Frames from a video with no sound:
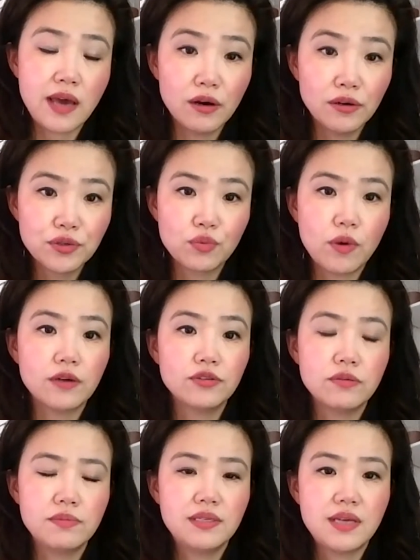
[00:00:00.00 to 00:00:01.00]
elsewhere
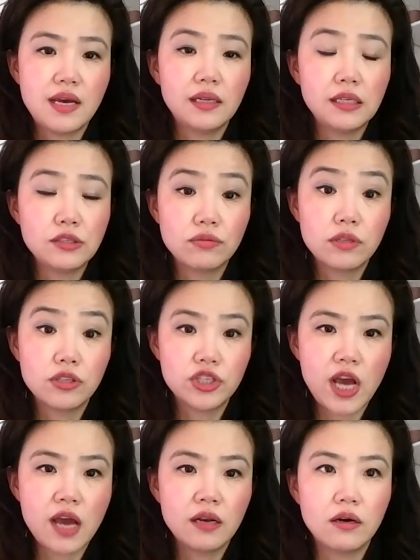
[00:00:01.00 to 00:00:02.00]
to be sent into this
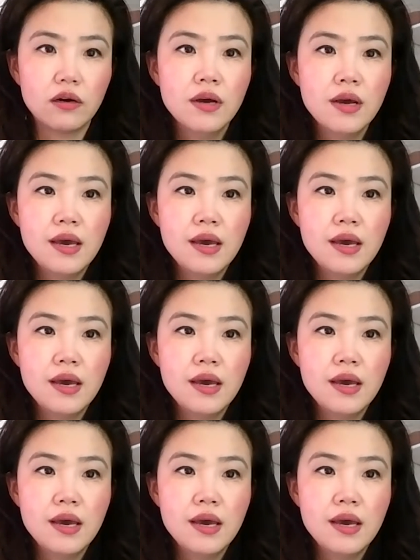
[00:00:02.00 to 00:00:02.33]
channel,